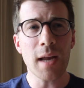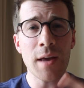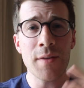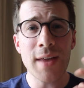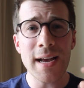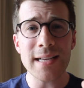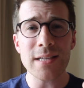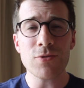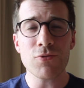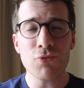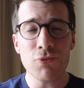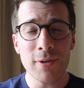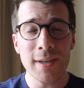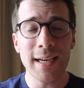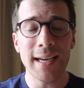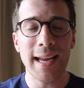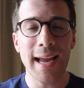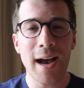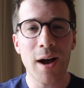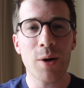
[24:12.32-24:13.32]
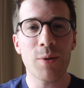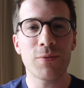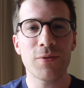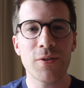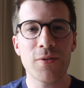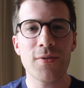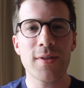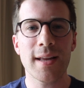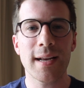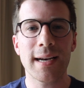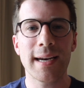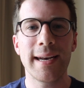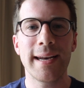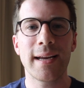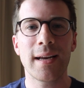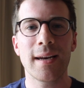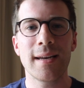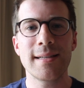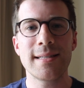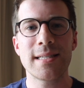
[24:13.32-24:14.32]
That's really helpful for the
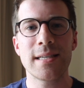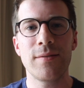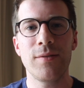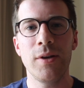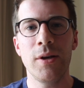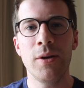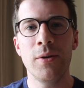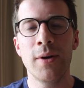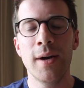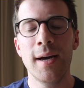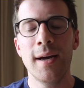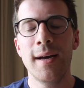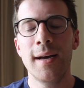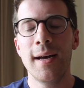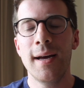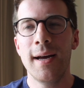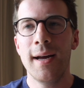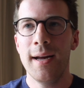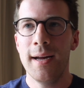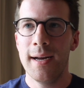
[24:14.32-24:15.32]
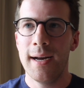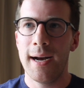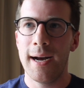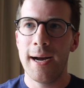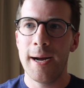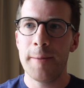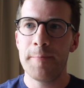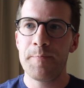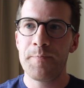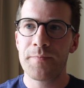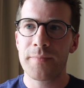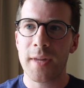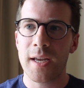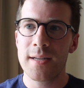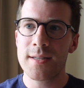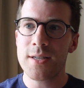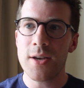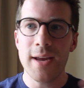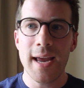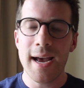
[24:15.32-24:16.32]
clinical interview.
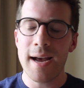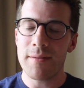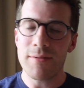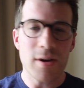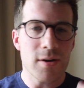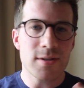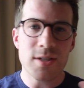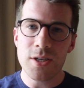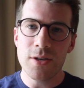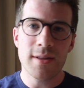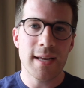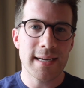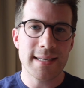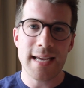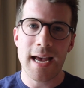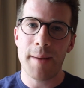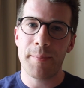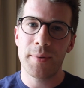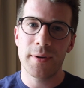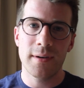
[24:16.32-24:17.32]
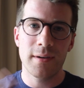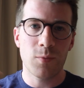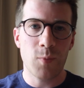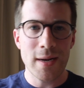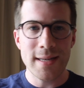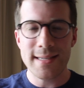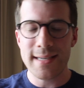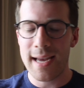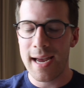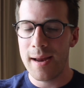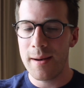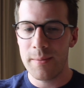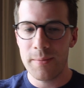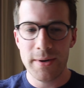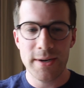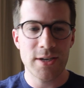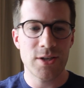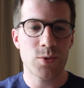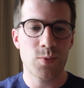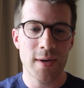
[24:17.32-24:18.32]
Those two things happened. Went to
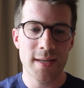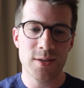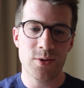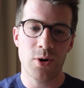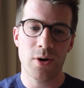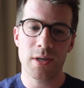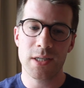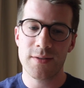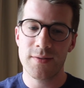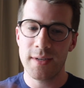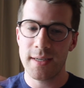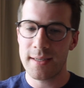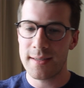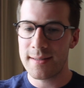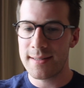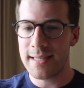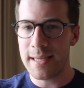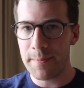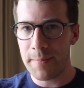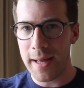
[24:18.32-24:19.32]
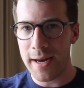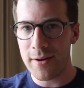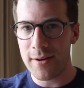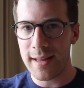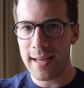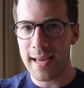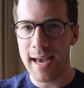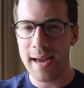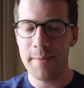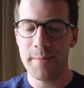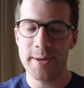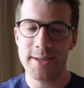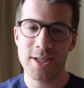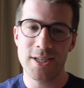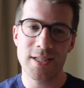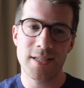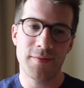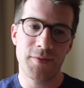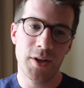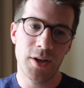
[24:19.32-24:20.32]
Cambridge, went to Oxford, did better at the Cambridge
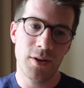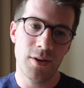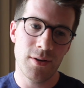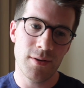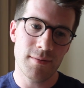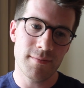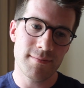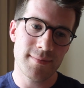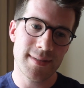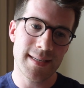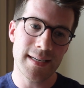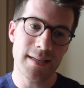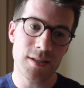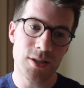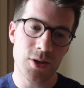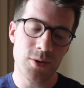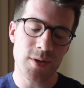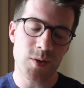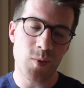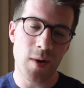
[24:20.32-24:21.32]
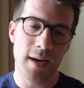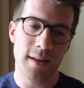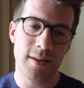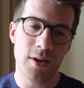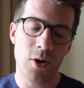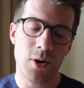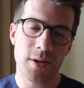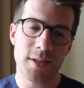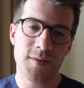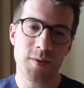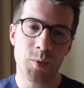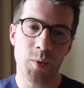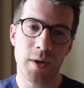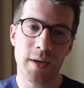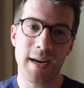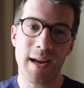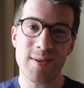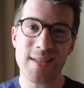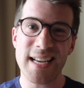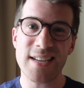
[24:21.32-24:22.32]
interview, didn't do as well at the Oxford
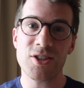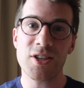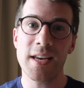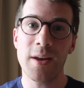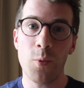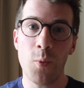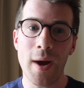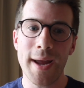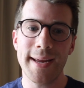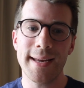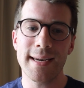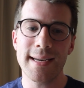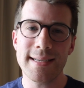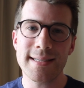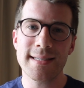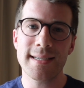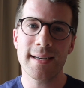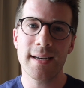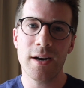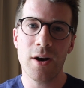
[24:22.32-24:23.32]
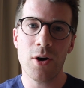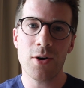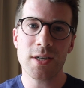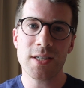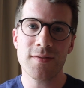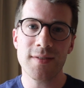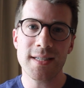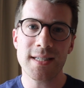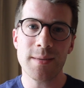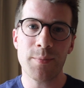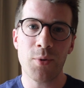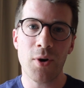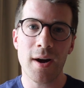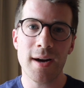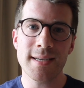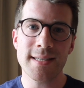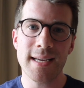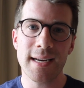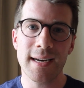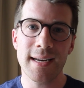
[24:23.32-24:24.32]
one. I was actually waitlisted in Oxford,
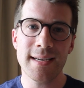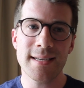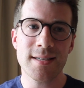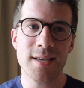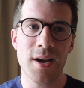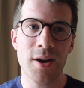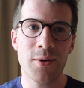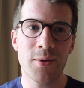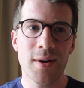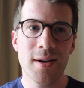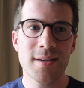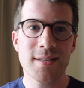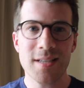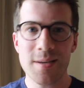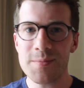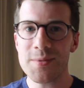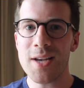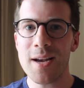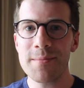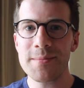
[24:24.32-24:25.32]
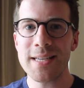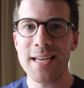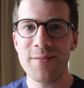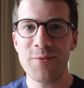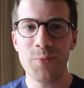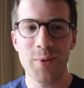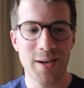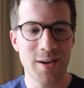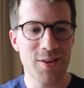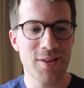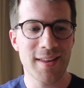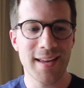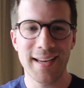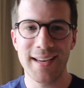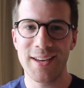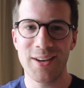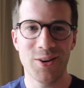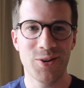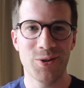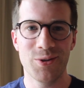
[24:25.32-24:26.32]
surprisingly. So sometimes even when you
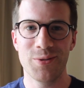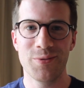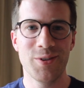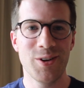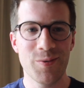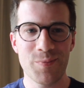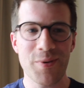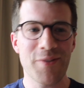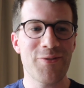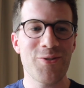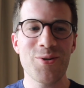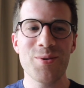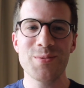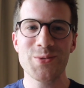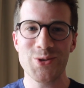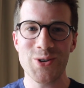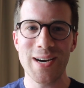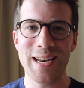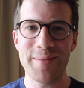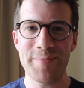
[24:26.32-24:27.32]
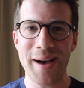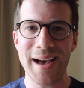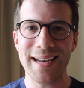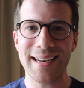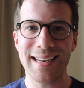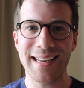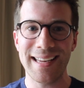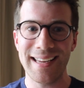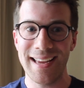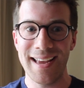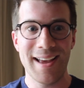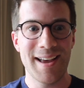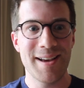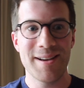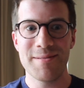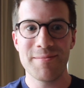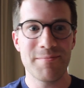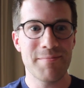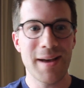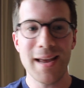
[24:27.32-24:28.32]
think you've performed really badly,
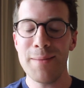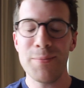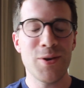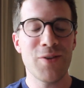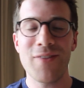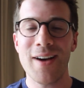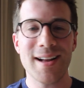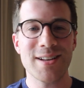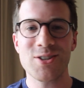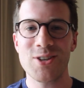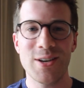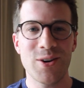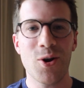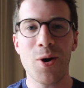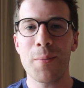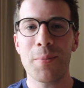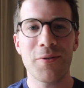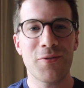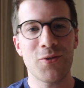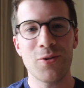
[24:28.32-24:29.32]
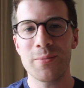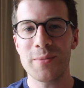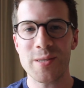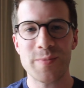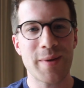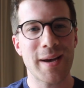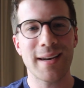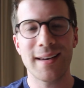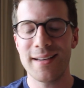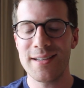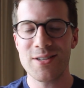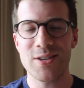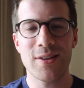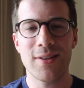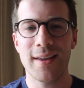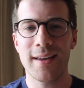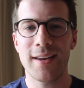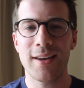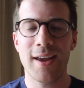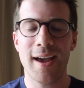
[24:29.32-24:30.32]
maybe you've actually not performed as badly as you
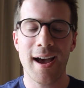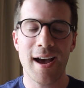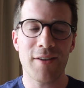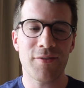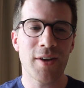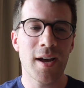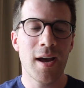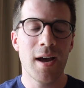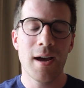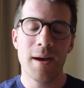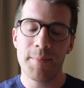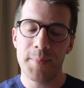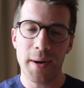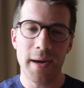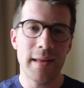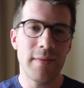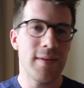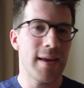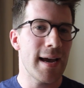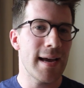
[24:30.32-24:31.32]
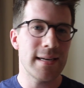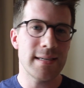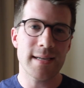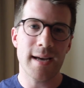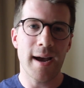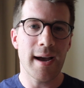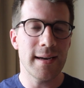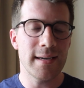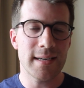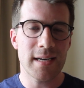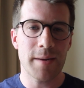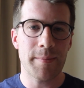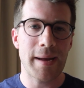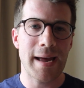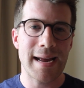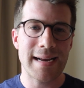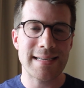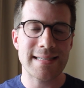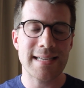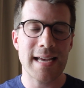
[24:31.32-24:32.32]
think you have. But in the end, I ended up
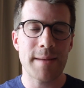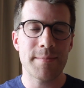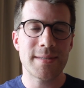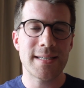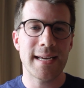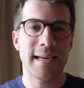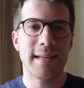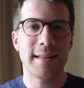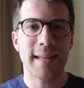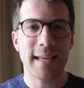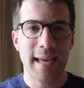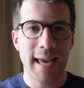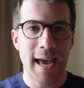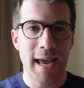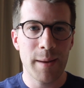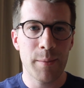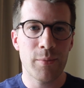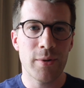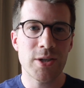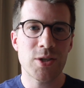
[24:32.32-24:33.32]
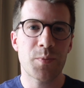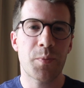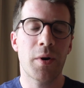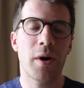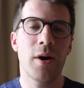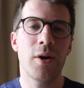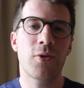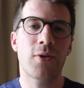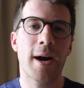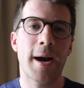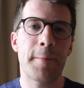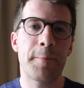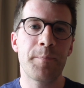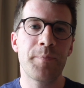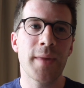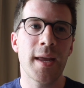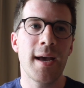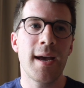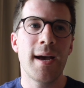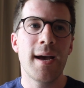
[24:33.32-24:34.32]
accepting the Cambridge program.
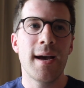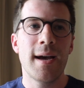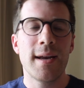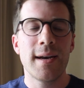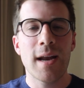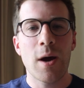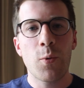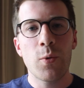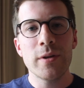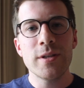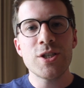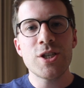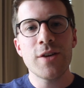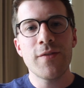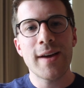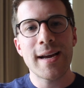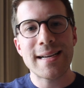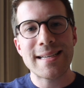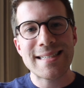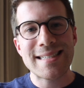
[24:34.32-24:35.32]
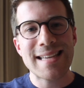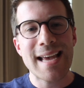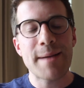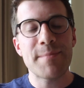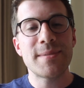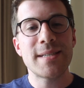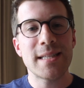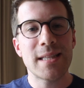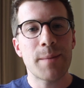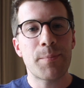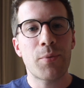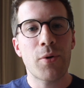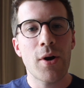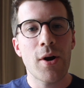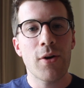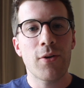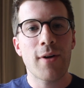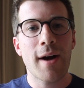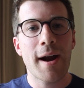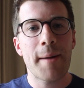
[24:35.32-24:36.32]
Now, once you've accepted the
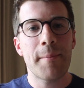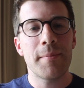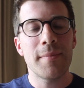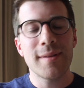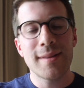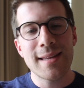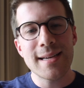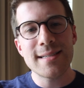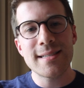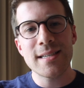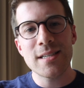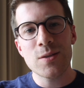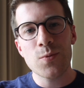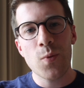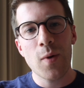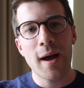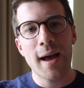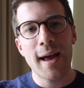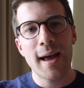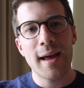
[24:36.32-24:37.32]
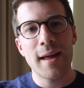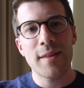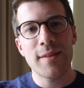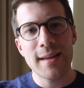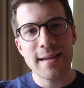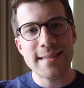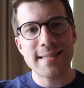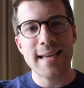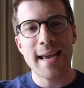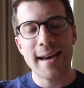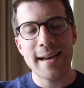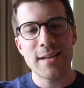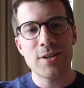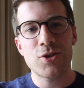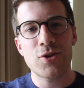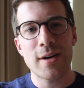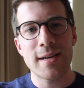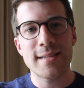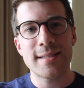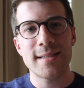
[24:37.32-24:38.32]
program, this is where things get
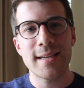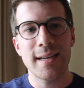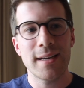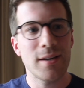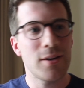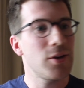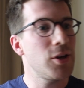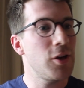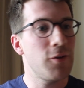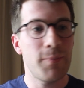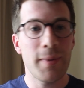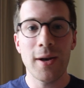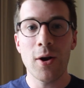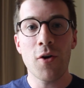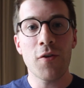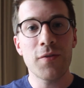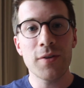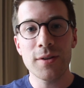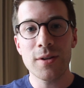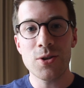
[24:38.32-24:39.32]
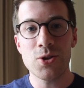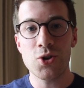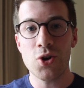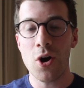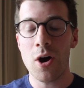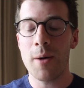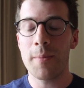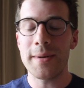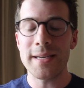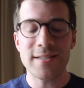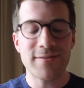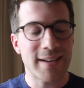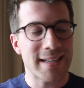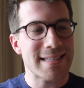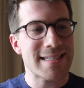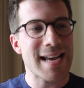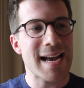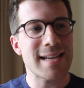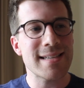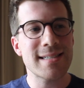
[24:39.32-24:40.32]
interesting. You've been offered the job, it's
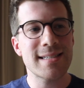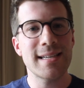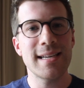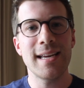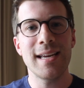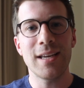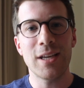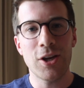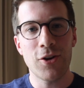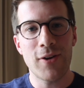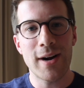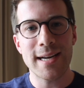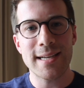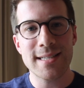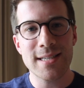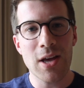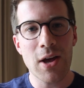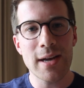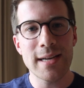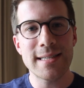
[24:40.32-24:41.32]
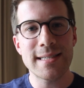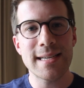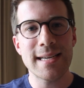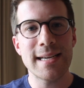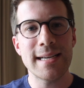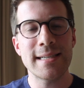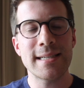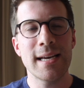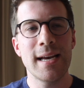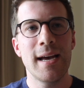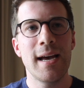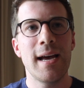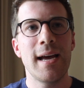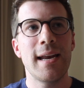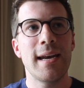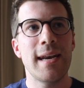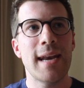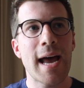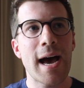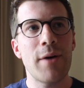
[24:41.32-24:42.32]
fantastic, you're excited.
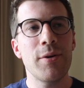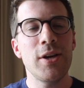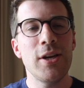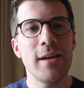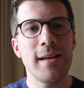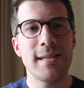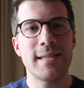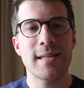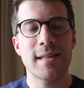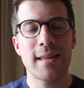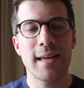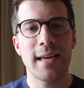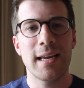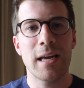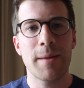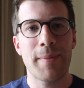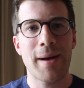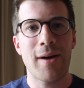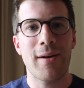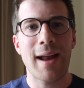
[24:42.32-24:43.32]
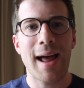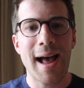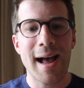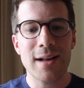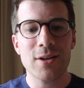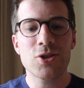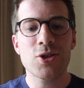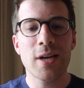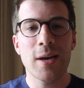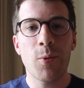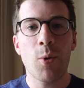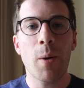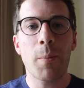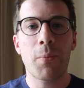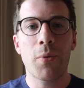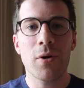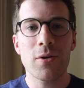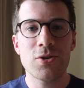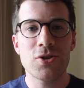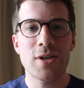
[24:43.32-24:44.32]
Now you need to think about actually what
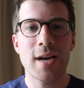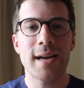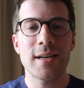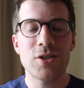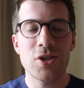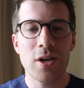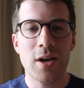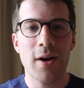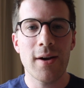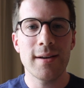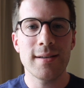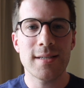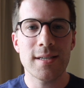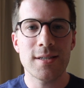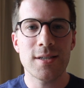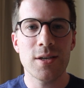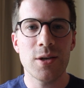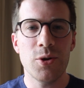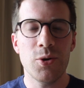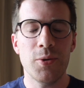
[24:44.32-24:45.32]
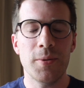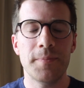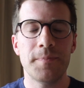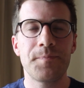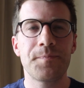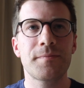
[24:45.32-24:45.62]
project you're going to do.